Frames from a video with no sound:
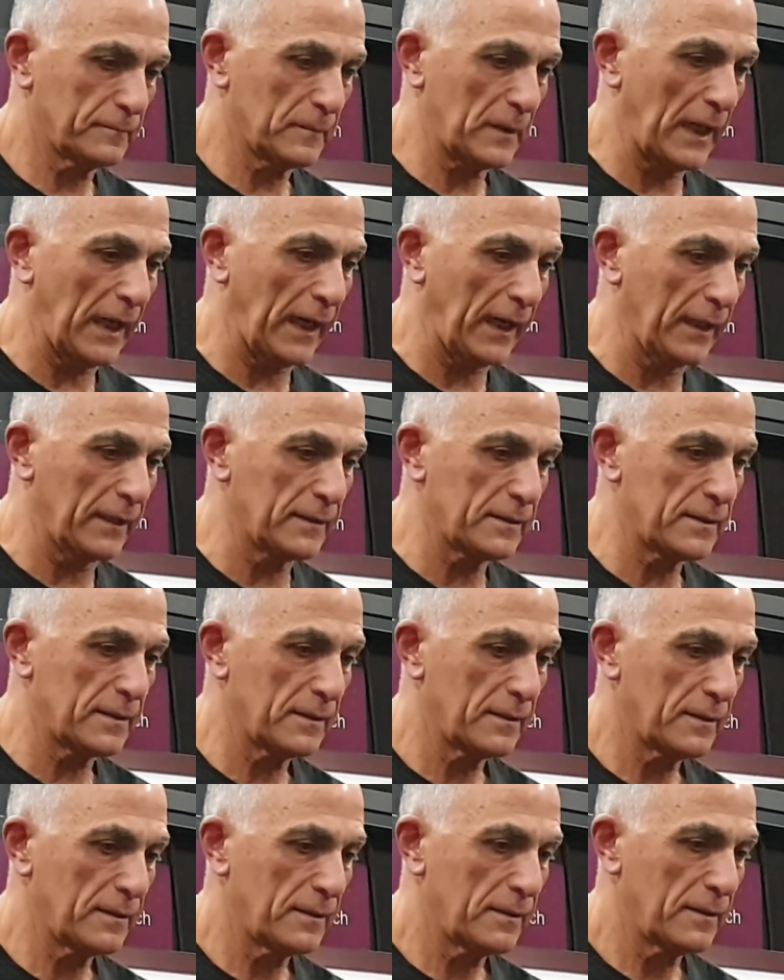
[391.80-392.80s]
And
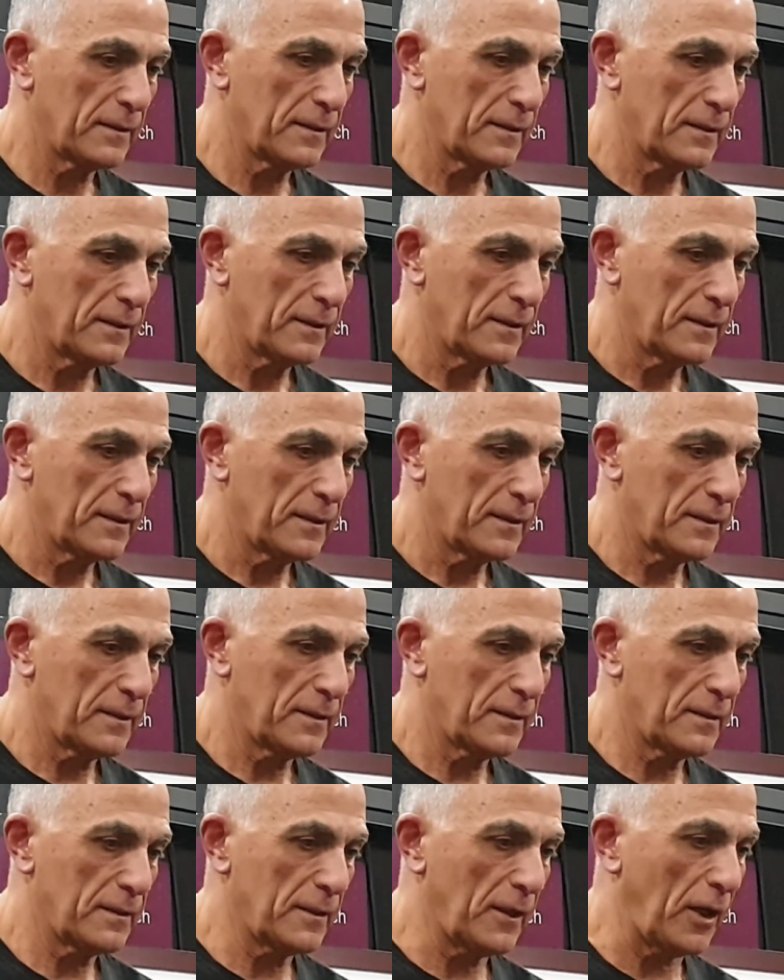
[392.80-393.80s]

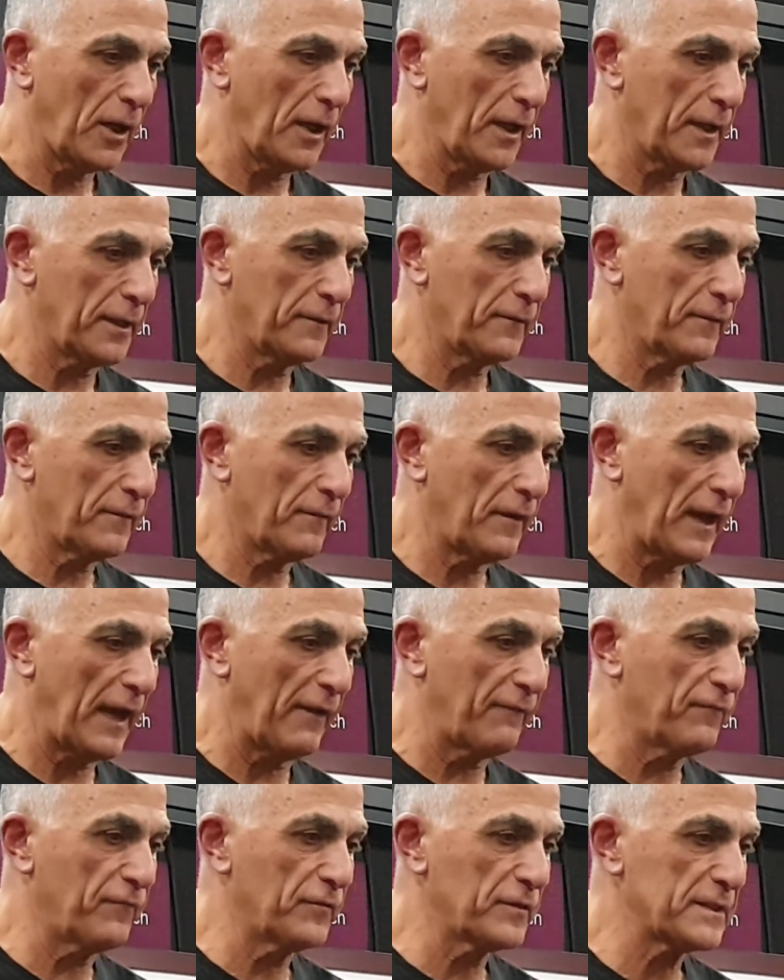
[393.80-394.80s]
I
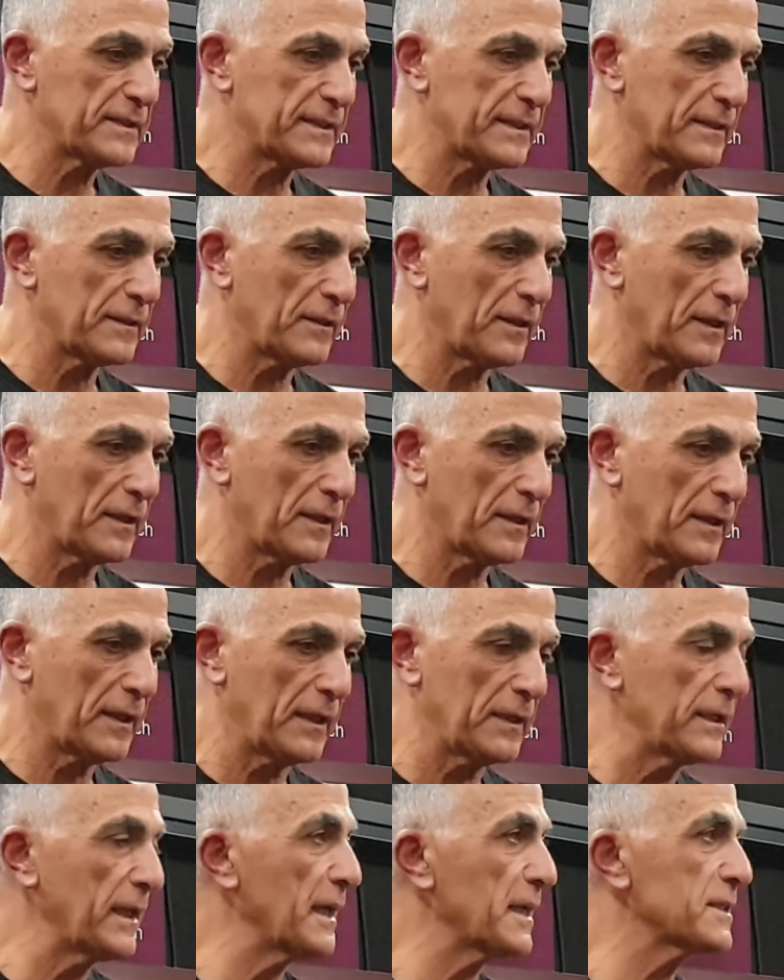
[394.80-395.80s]
have,
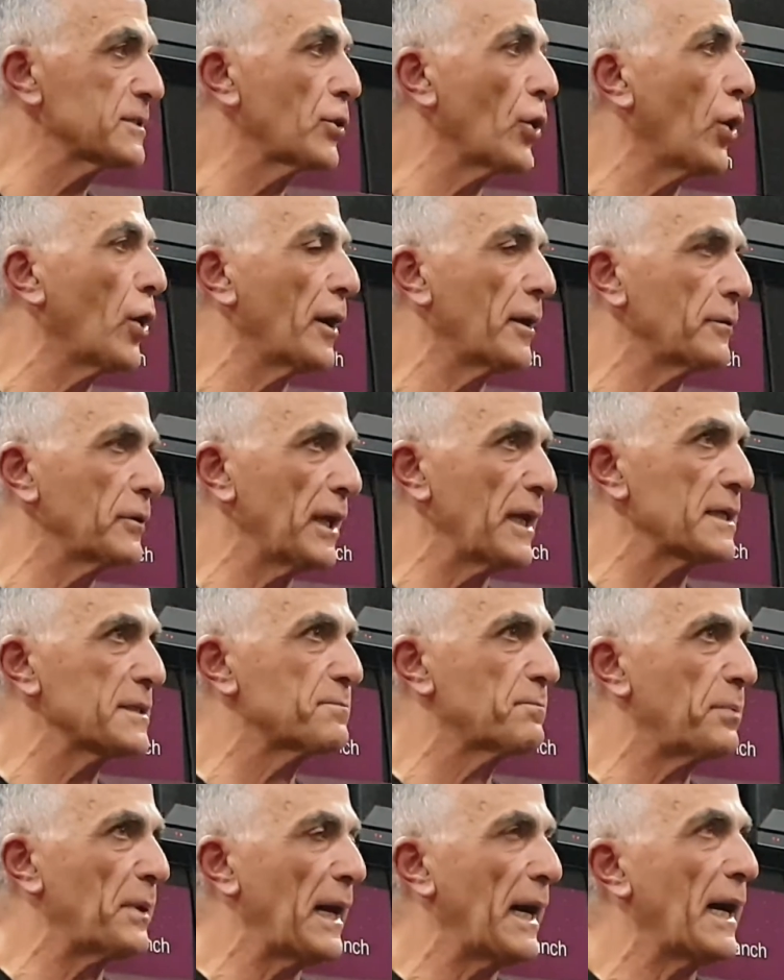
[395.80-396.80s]
in years
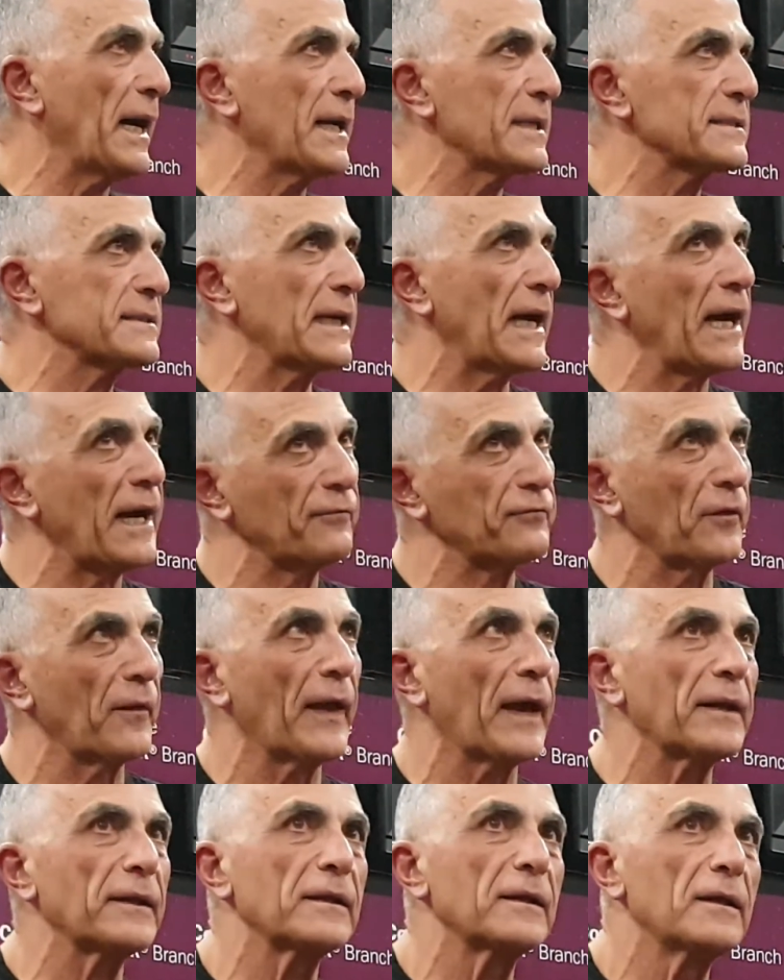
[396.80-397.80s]
past after
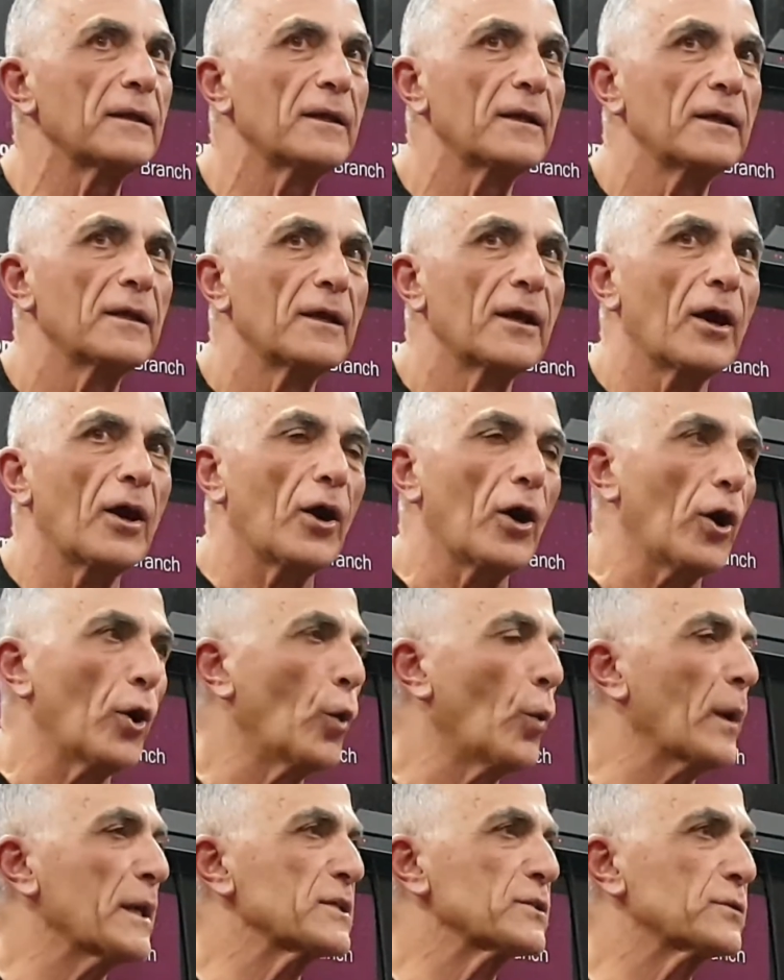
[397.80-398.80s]
that, I
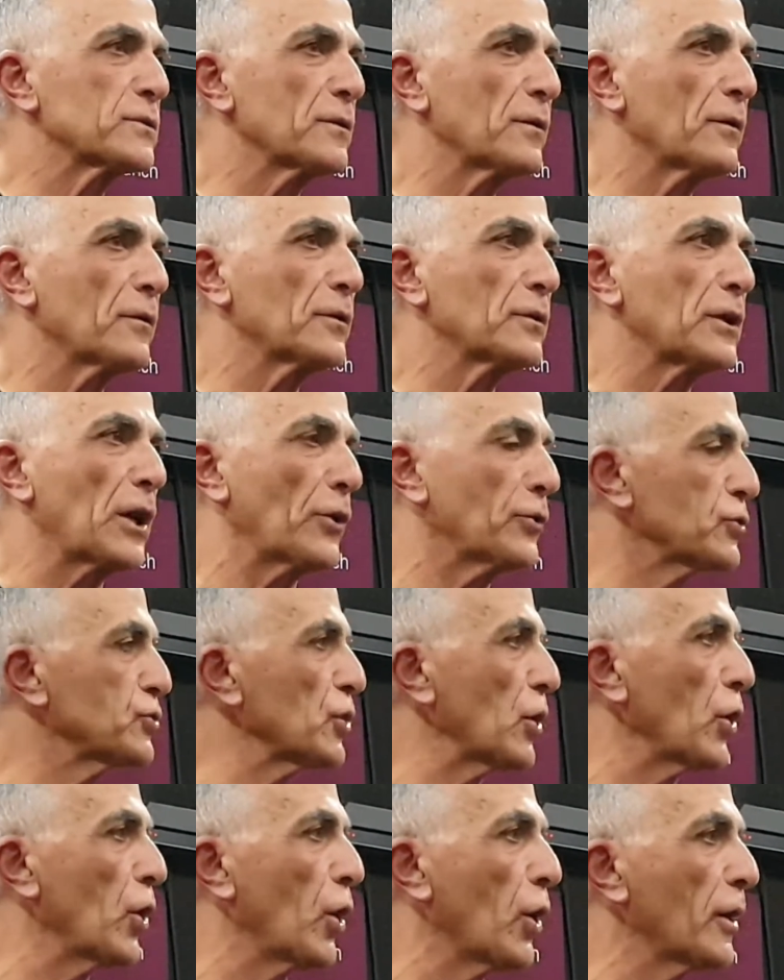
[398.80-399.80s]
always go to
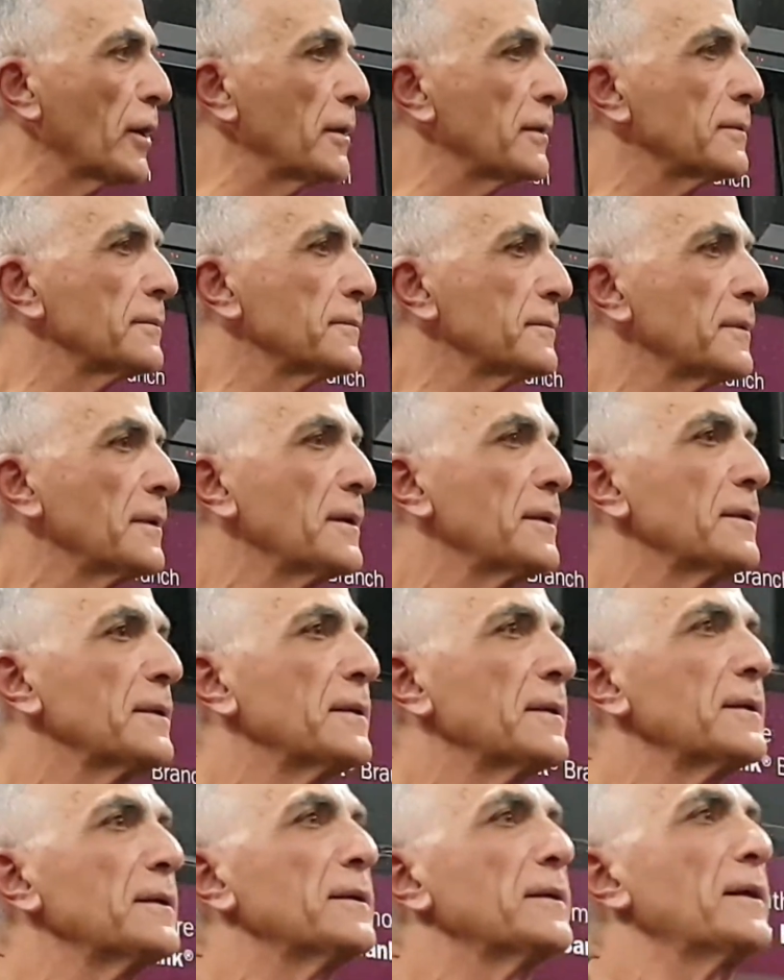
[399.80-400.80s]
Geelong
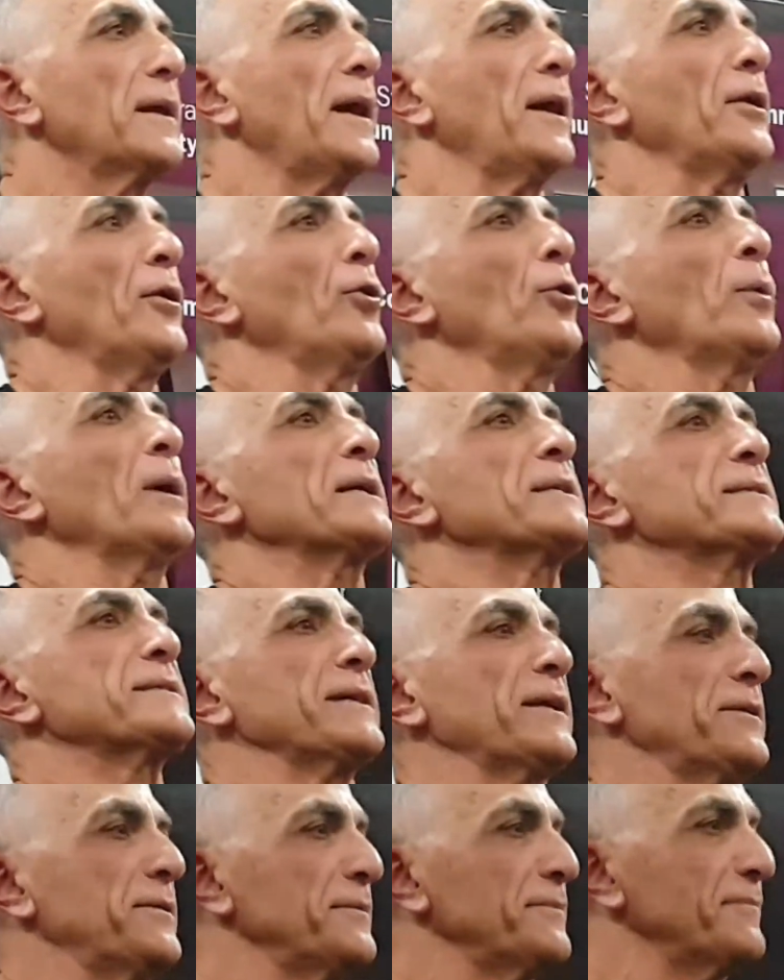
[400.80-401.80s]
and I always
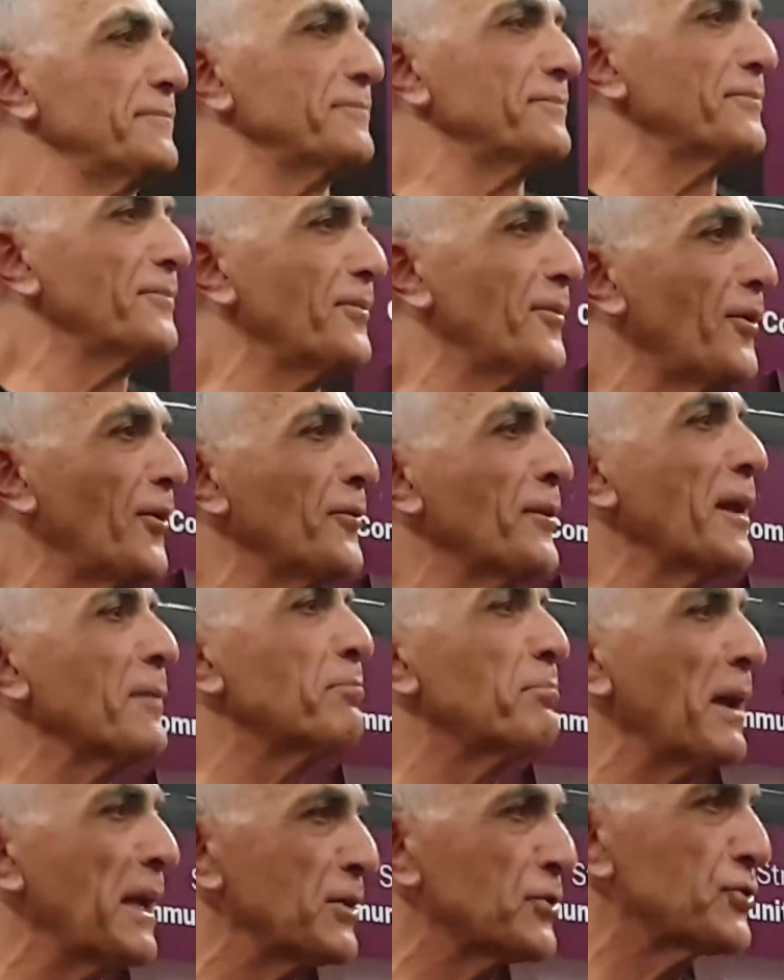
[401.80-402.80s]
sit on that
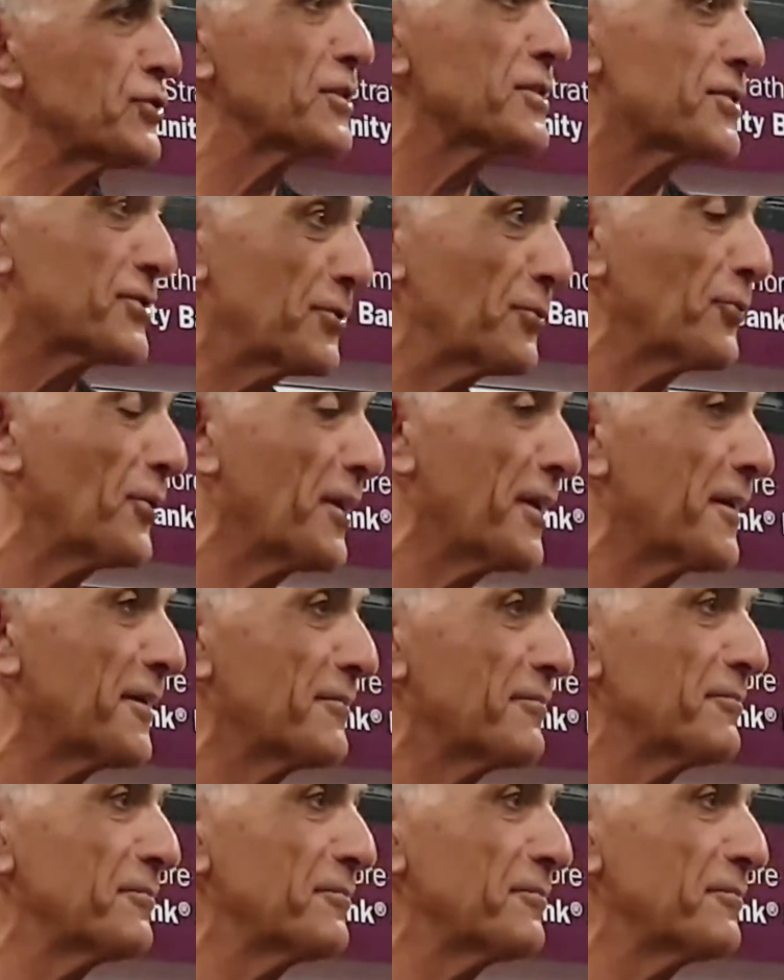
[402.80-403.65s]
bench. It's still there.